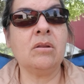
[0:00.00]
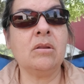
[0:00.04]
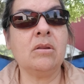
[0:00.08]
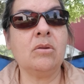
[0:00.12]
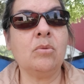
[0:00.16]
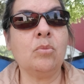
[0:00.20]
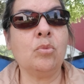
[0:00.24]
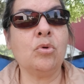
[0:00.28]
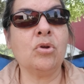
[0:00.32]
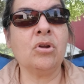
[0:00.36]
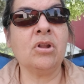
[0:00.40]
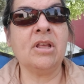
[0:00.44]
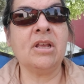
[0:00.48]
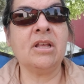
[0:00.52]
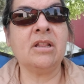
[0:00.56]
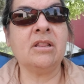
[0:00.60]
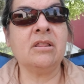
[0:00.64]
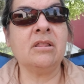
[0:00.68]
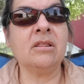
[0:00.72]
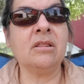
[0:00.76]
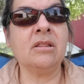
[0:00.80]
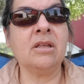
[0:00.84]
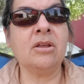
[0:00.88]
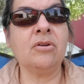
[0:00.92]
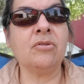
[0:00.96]
we're like
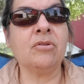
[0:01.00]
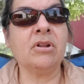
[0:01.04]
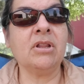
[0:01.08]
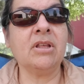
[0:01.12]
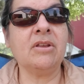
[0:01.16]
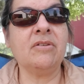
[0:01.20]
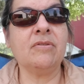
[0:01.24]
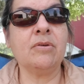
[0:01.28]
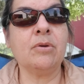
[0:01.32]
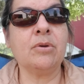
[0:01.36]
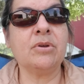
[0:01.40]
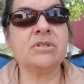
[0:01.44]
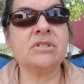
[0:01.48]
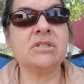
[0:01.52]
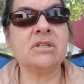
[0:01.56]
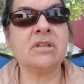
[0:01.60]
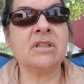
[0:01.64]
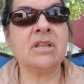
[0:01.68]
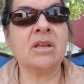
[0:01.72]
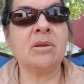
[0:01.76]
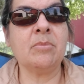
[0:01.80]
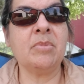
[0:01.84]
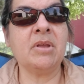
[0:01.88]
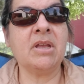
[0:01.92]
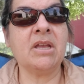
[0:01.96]
literally focused on
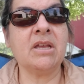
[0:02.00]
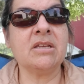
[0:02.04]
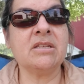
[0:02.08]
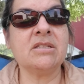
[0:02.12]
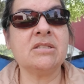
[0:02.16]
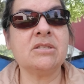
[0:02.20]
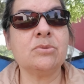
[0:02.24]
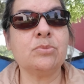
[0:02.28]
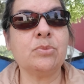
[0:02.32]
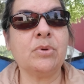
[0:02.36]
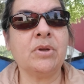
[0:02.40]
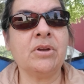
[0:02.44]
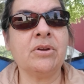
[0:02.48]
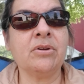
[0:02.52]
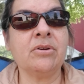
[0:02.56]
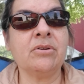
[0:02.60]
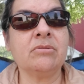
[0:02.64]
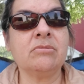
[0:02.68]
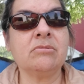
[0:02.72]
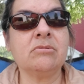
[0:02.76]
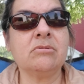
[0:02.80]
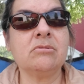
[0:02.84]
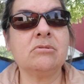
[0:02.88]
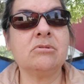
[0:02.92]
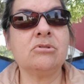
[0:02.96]
that, because we're
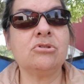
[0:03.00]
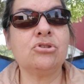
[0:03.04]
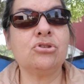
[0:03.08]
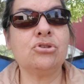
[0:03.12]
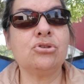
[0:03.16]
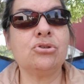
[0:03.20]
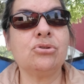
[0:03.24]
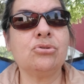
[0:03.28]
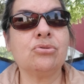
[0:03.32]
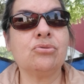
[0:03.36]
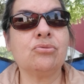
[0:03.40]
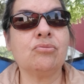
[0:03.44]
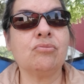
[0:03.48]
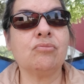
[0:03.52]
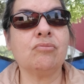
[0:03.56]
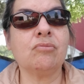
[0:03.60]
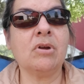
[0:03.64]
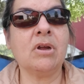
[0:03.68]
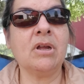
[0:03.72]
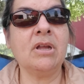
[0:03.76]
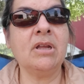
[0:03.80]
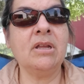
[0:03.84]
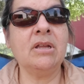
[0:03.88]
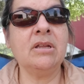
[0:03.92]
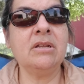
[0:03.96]

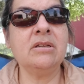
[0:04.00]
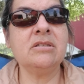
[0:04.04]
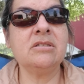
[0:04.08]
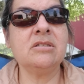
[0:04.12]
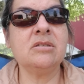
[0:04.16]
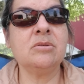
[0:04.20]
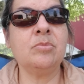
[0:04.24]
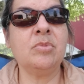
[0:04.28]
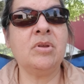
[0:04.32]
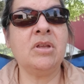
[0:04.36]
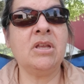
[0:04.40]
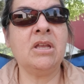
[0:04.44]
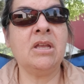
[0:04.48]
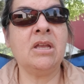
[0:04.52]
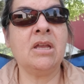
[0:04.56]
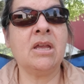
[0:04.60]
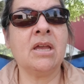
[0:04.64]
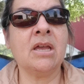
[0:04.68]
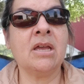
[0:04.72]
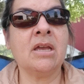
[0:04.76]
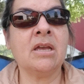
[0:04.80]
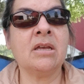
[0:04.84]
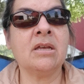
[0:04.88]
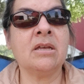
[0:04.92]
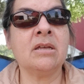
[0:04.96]
trying to be
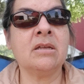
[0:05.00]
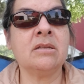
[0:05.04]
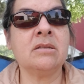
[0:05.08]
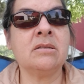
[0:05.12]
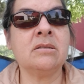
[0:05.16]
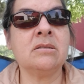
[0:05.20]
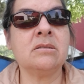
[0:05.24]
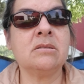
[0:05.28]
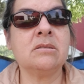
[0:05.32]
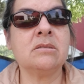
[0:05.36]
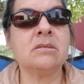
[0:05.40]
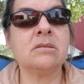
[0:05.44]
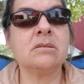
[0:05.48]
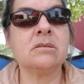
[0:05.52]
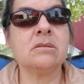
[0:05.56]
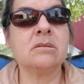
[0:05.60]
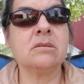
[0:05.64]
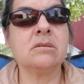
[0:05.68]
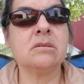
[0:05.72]
as